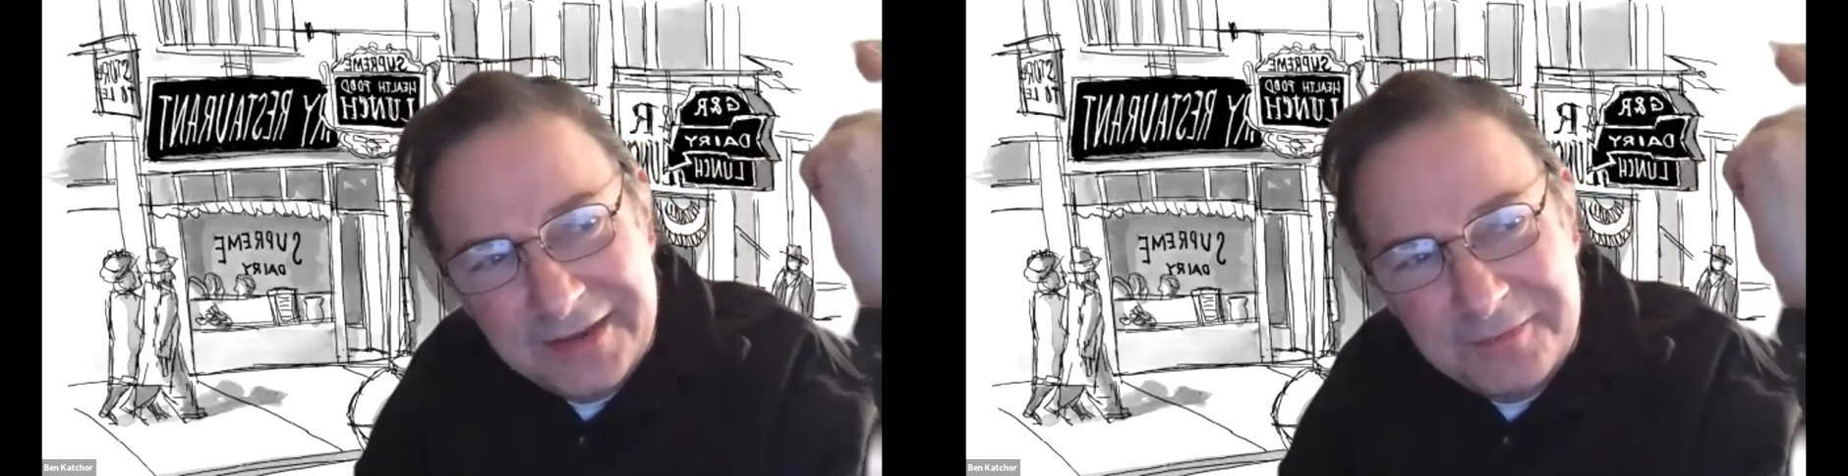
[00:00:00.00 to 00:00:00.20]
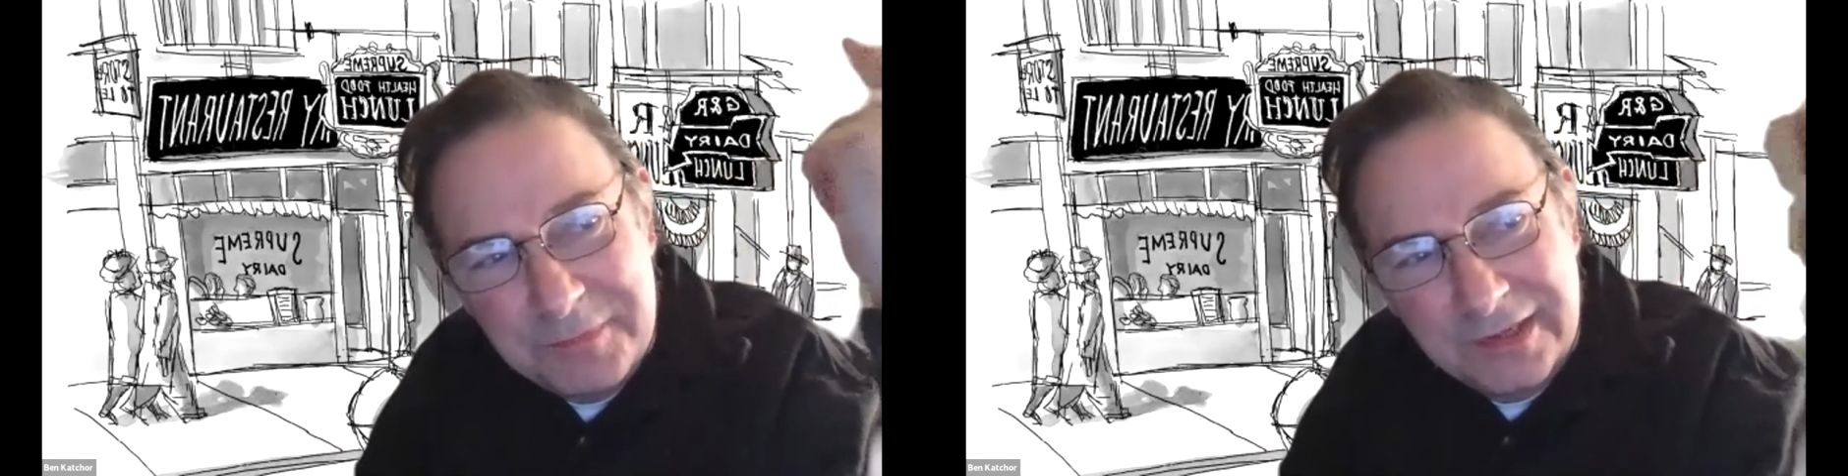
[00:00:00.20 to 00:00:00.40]

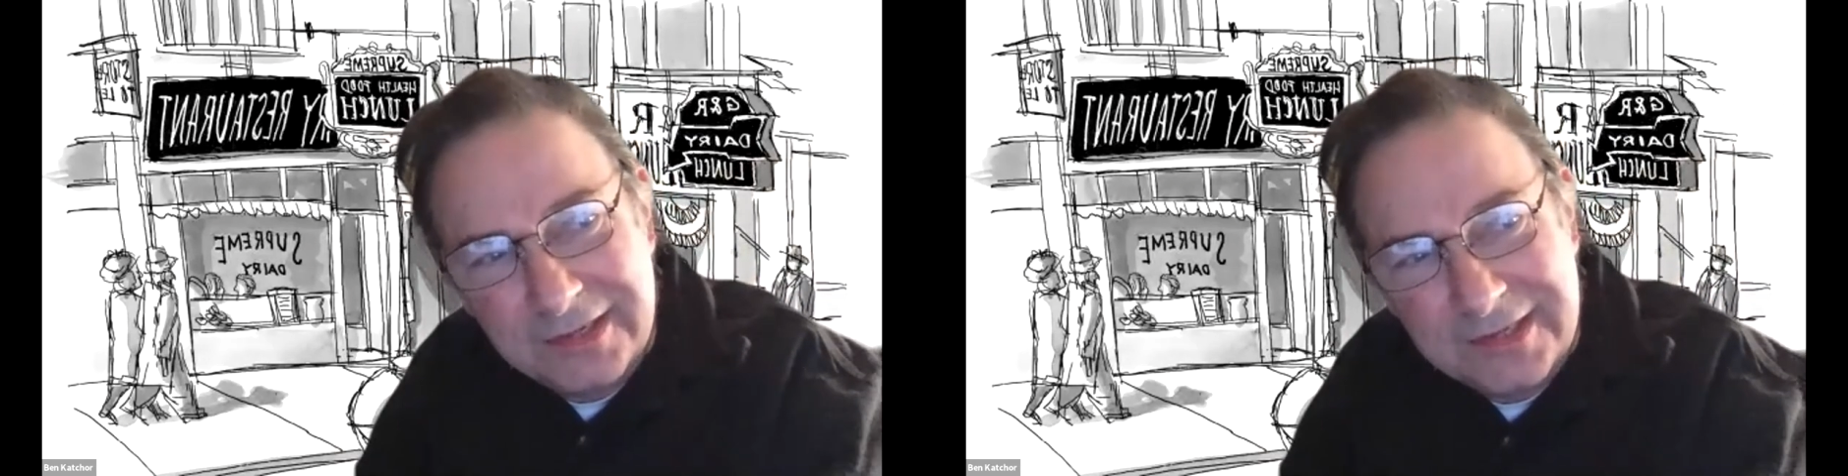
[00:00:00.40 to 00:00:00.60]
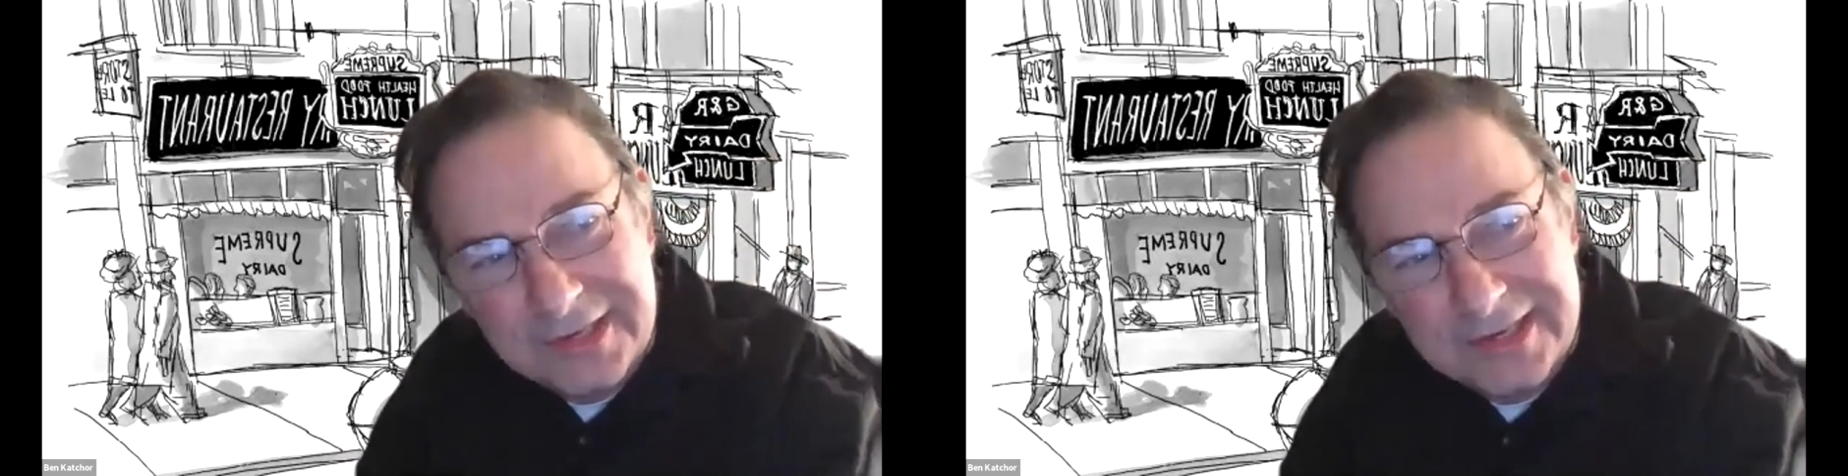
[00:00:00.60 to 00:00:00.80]

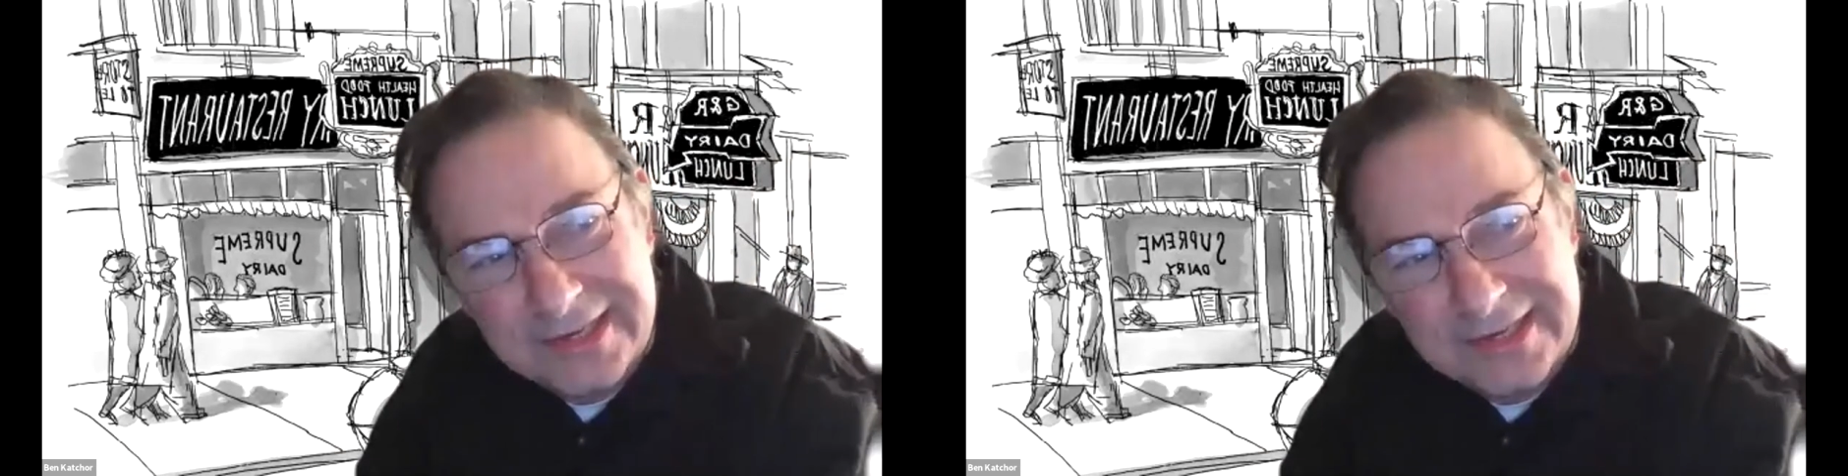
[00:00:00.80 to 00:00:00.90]
milk